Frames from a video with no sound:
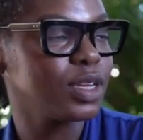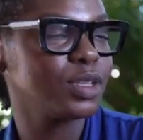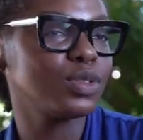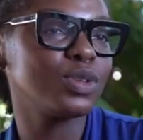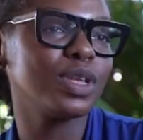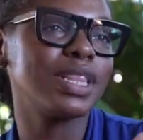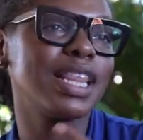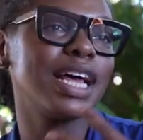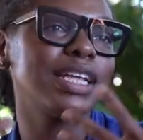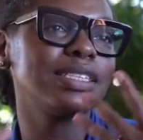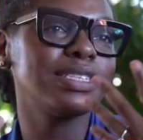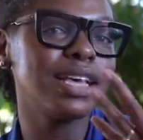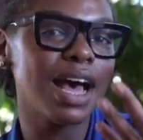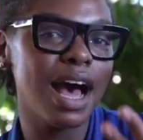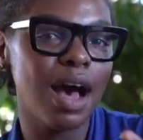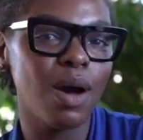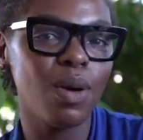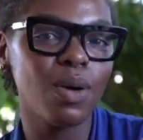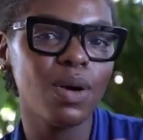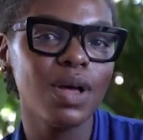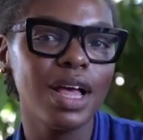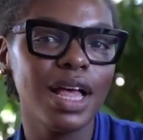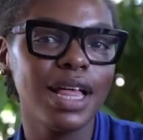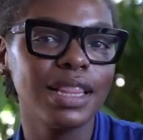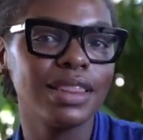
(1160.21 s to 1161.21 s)
So that's
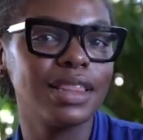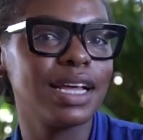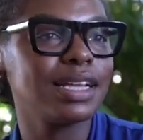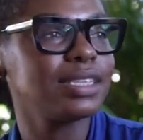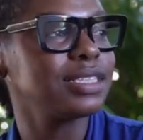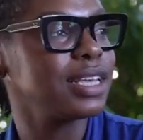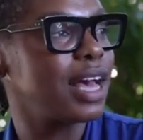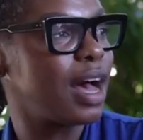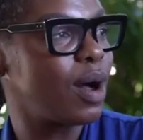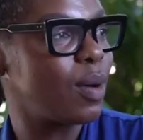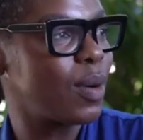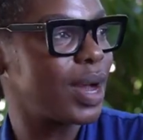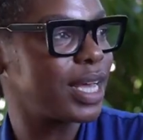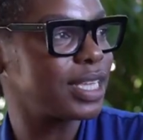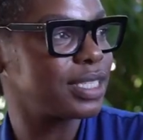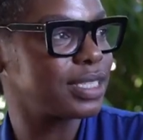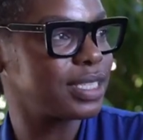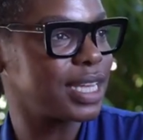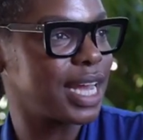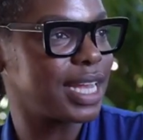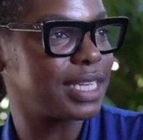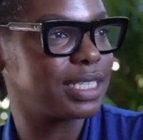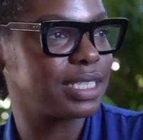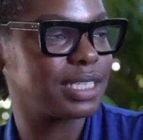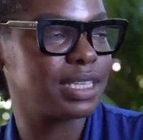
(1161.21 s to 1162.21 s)
how that's how I
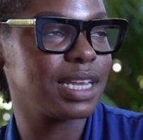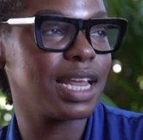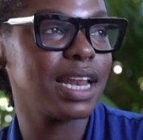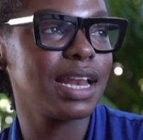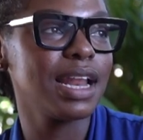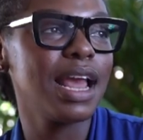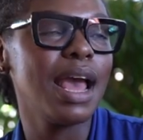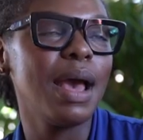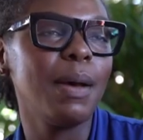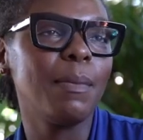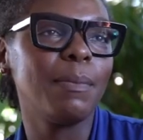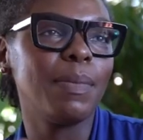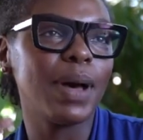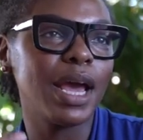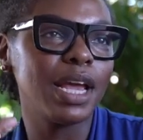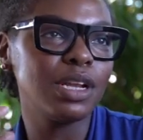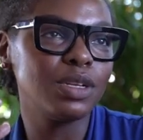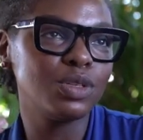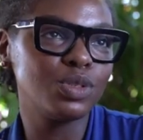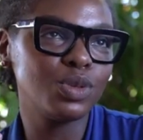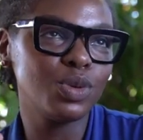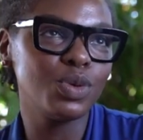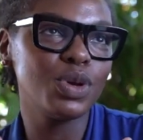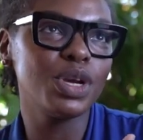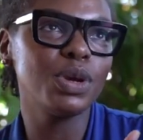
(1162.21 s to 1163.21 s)
started, and
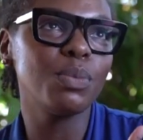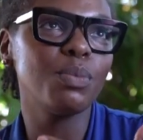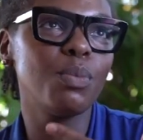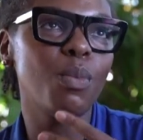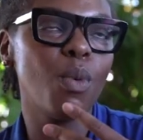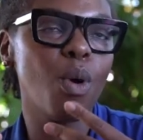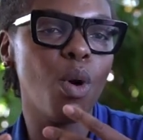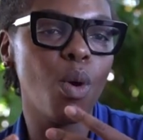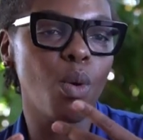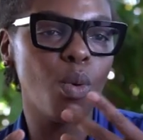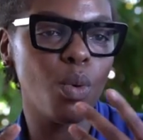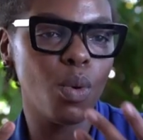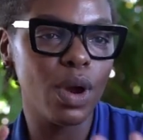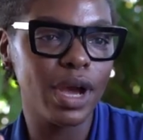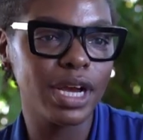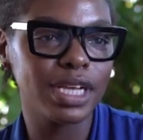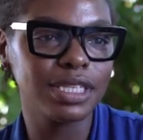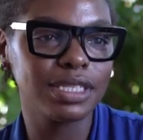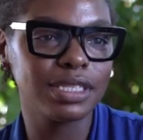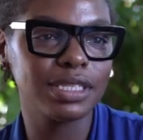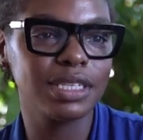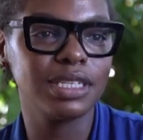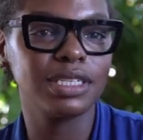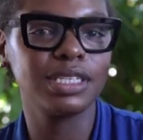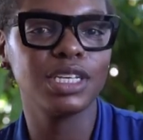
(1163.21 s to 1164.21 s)
by doing more
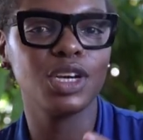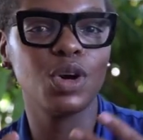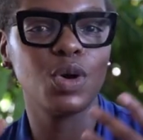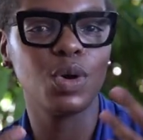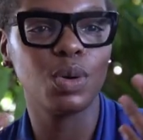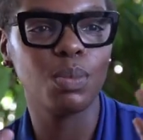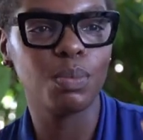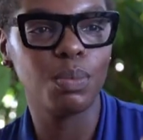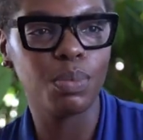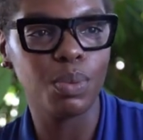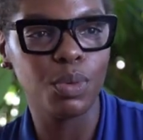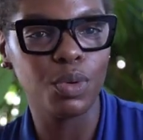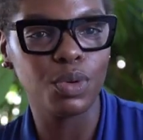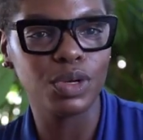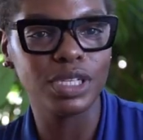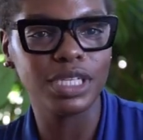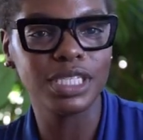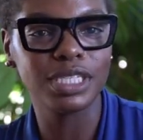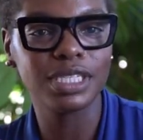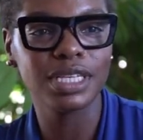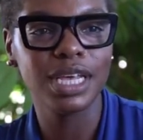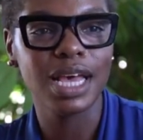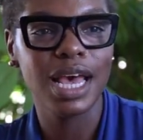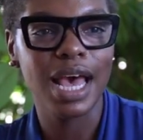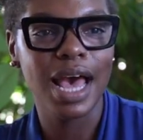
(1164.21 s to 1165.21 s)
work, sitting on
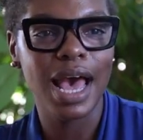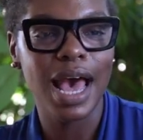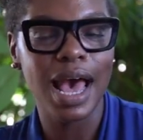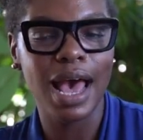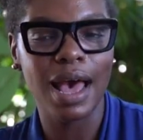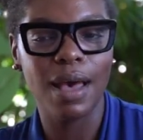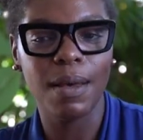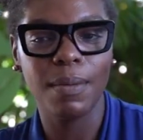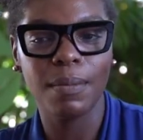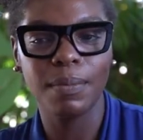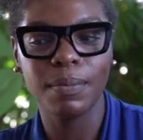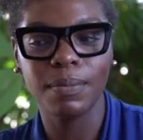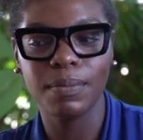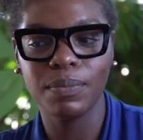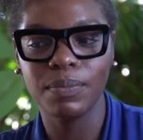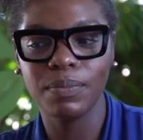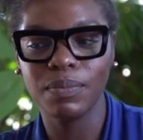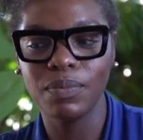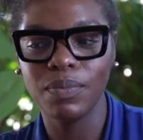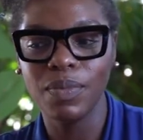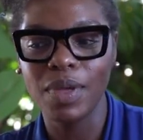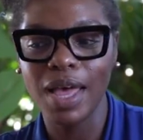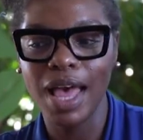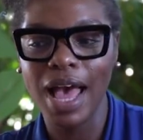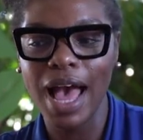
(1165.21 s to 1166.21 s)
boards,
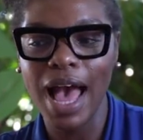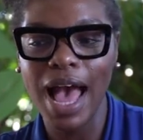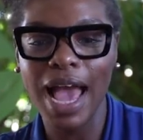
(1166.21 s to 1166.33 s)
um,